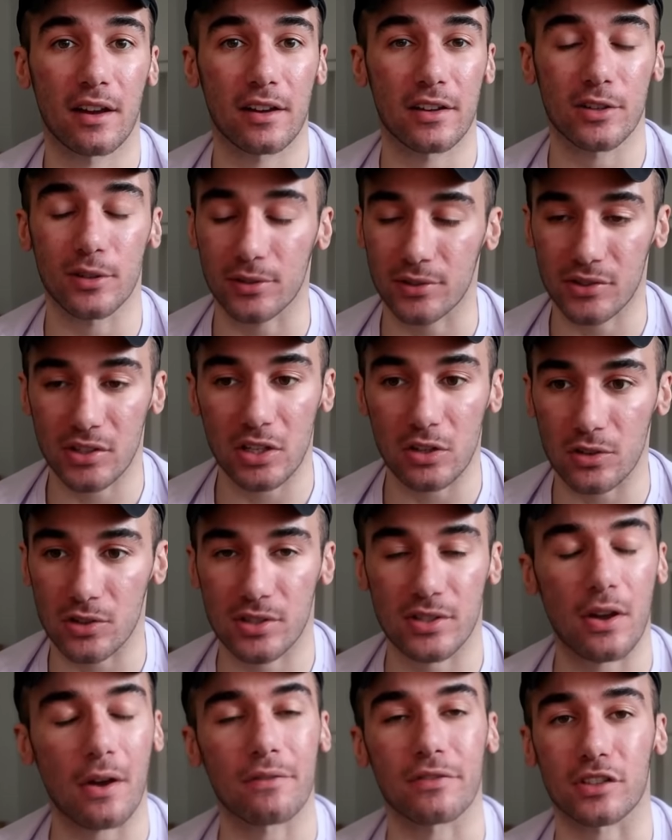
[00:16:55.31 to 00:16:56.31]
You'll see
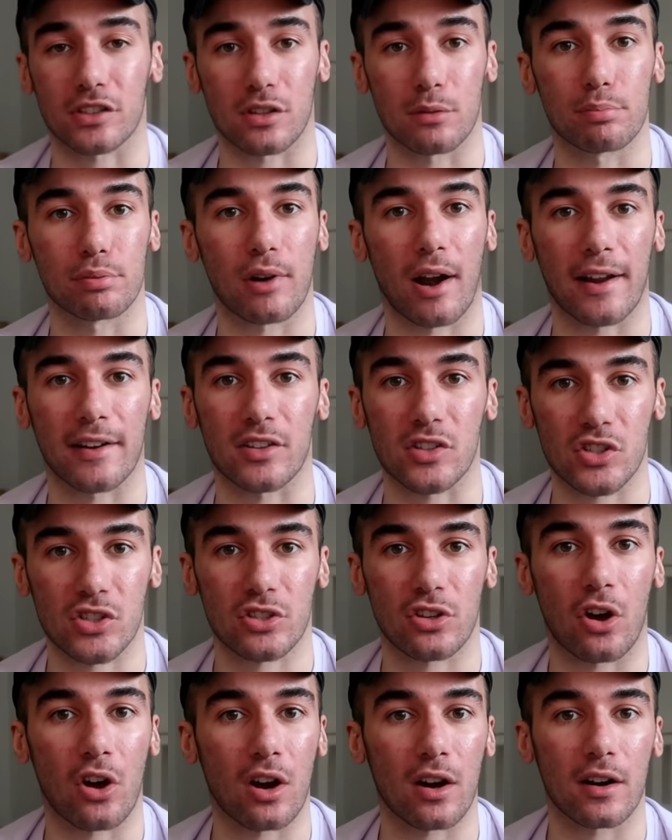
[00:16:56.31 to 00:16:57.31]
yourself as the brightest
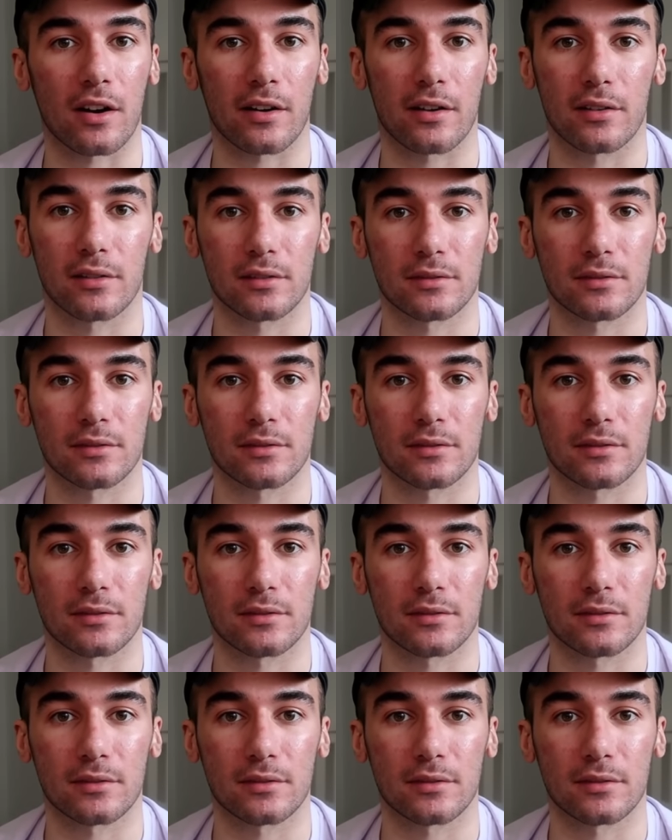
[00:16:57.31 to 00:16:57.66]
star.